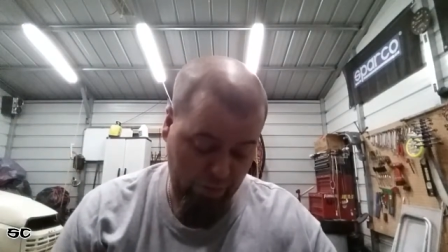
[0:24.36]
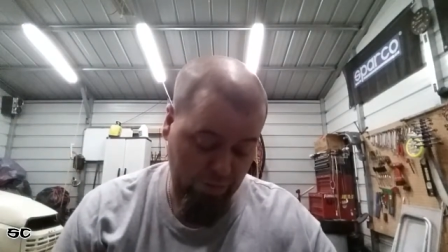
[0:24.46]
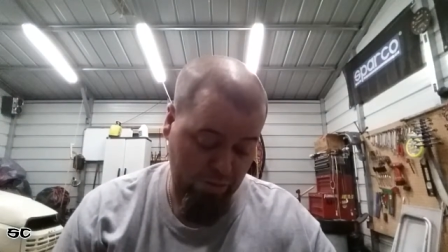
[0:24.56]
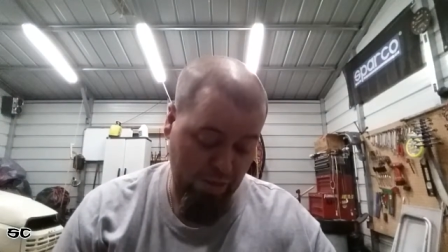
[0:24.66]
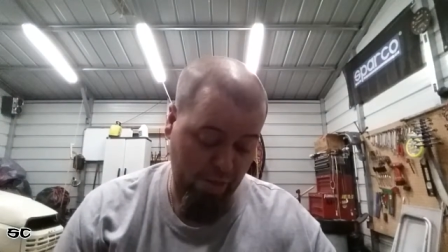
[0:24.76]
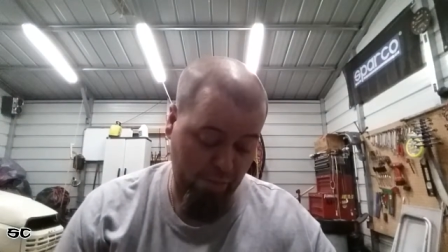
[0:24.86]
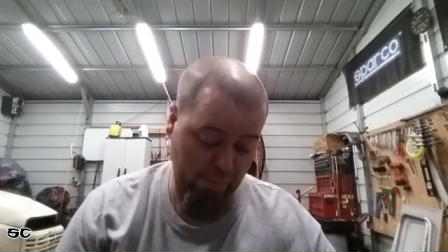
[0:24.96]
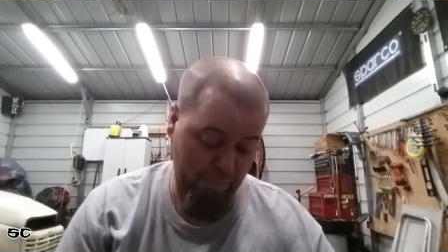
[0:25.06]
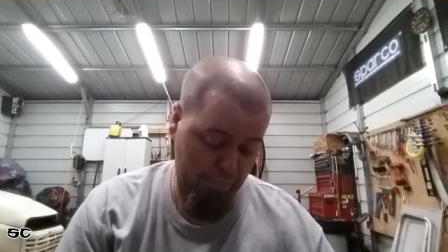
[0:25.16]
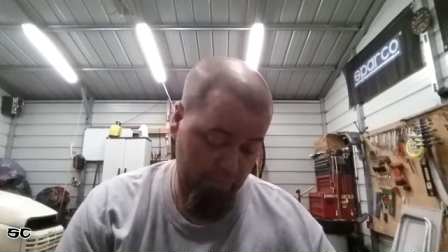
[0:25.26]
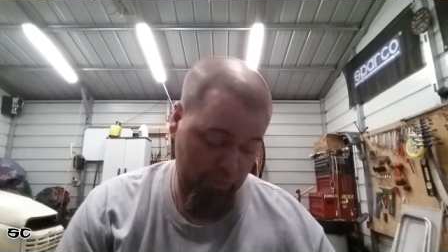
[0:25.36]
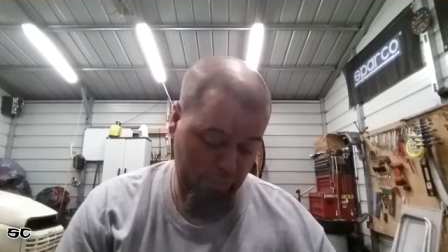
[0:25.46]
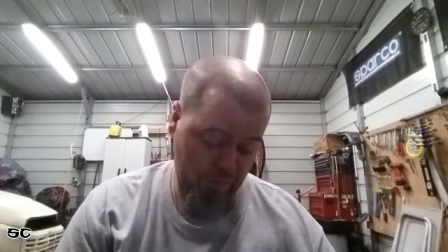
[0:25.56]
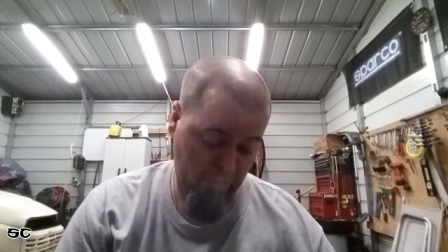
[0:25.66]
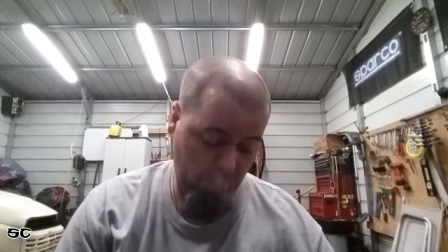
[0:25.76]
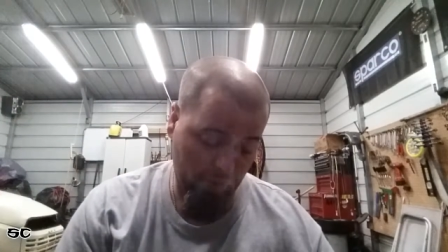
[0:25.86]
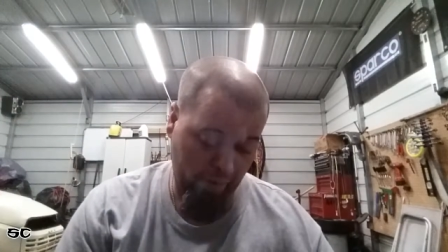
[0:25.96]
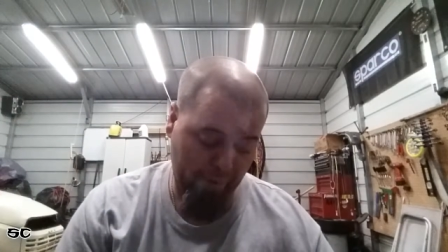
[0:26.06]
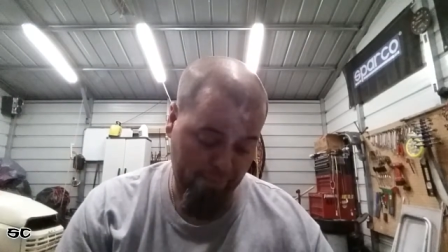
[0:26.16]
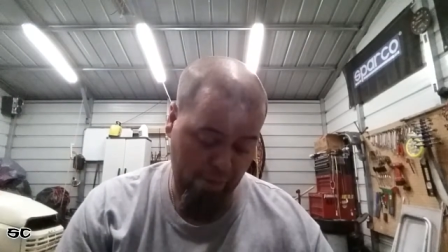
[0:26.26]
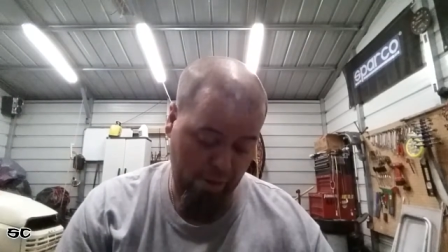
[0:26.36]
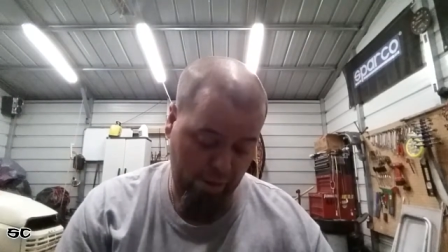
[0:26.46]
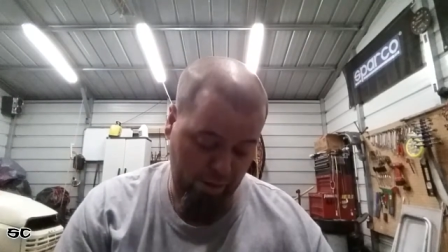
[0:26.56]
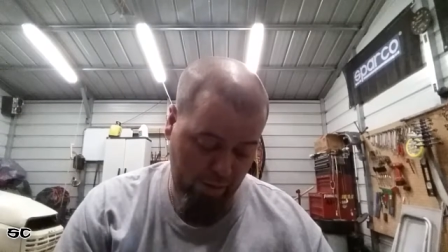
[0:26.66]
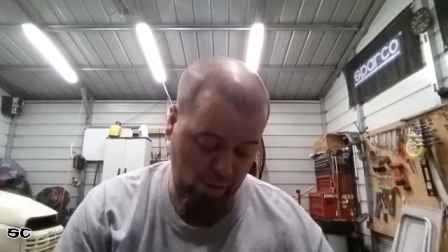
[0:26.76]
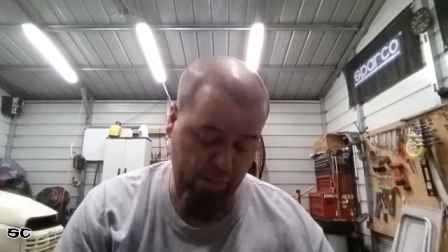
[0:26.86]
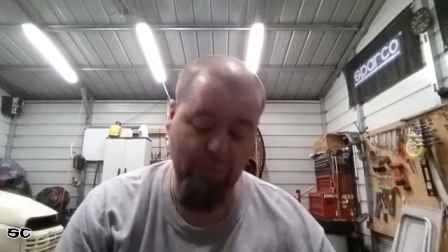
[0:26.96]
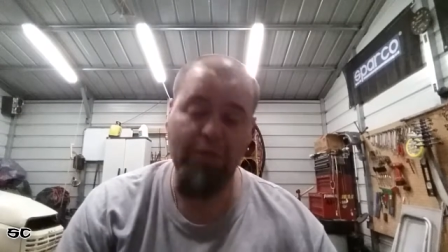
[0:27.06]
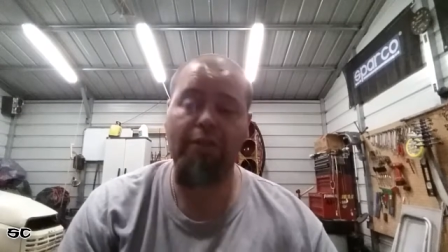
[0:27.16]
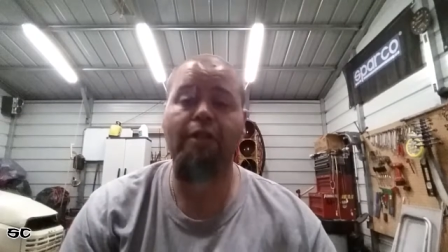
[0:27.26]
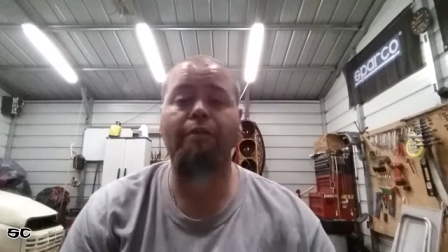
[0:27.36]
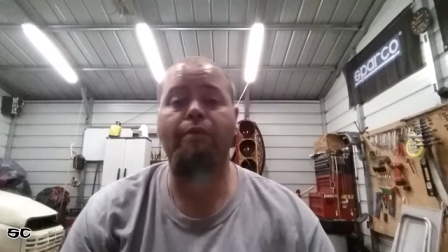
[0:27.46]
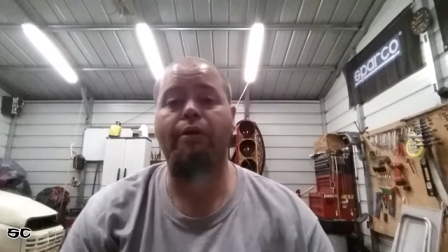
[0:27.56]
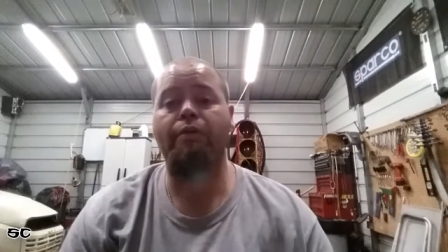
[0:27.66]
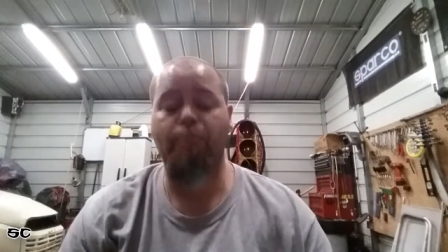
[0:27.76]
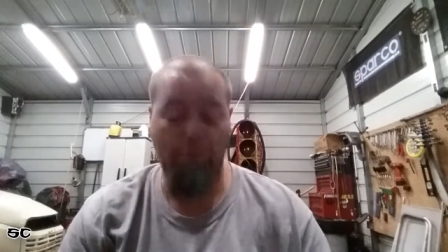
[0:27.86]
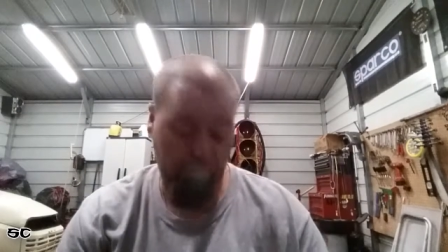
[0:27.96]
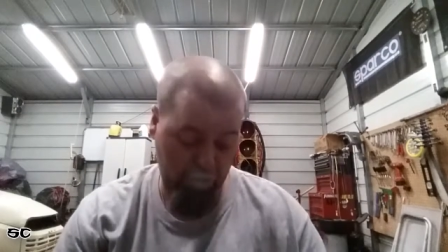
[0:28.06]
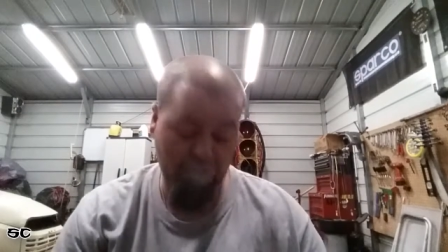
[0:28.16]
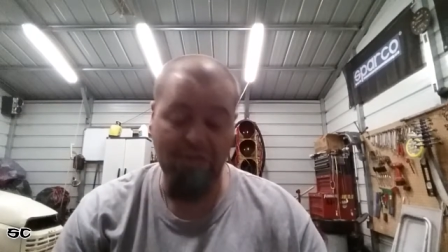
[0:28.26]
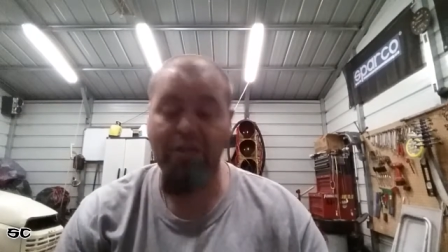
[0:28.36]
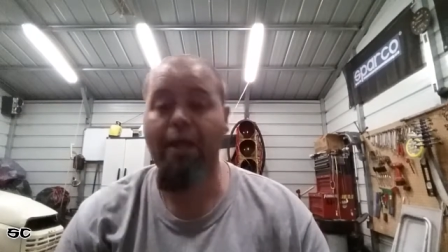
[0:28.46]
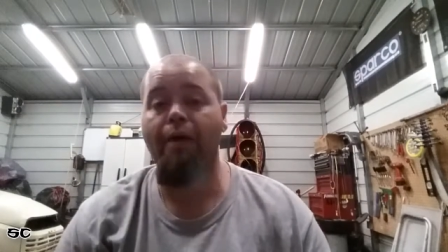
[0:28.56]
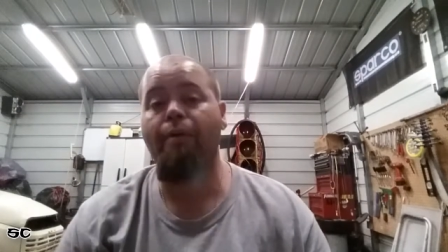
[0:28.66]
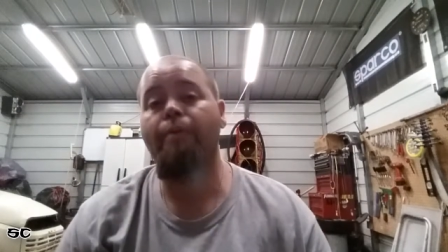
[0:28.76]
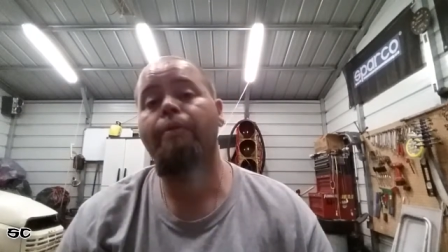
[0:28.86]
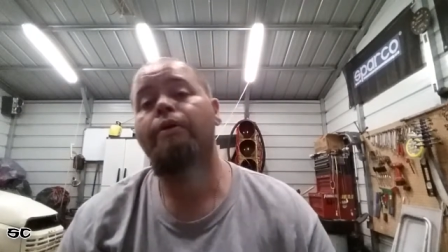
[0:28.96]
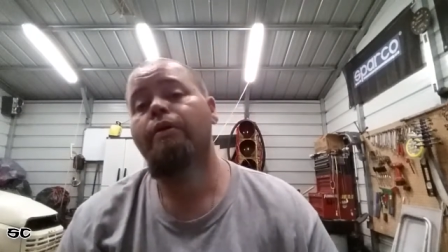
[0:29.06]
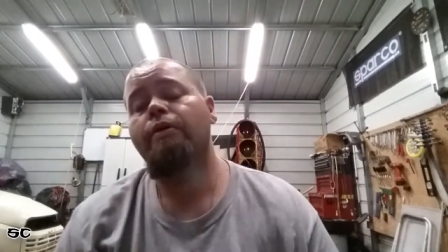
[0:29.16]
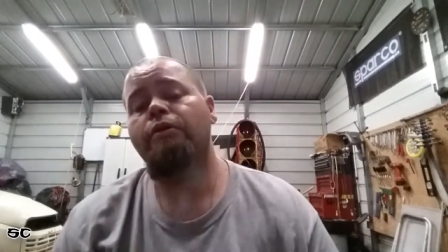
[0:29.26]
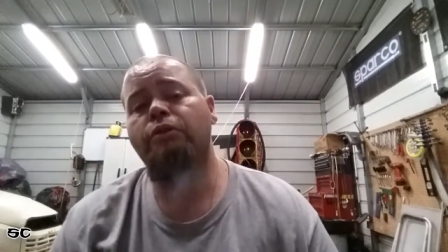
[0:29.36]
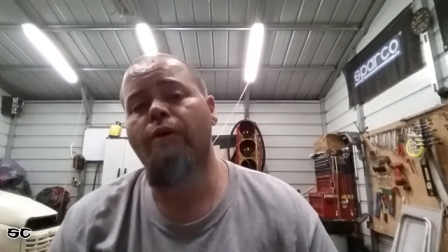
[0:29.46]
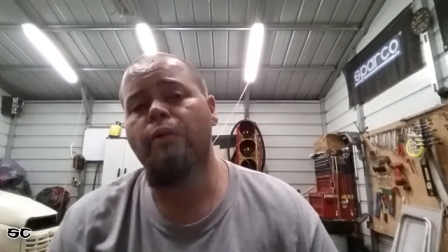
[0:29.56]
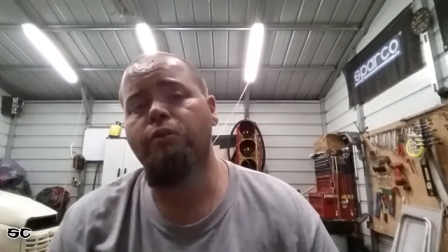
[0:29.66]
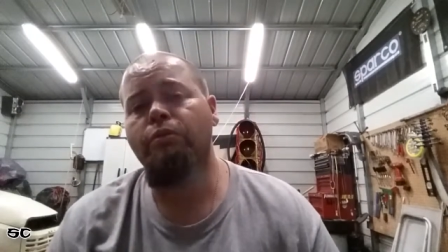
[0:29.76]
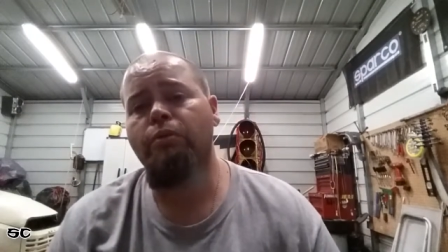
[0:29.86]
it's now quarter after eight and i'm just getting ready well just now starting to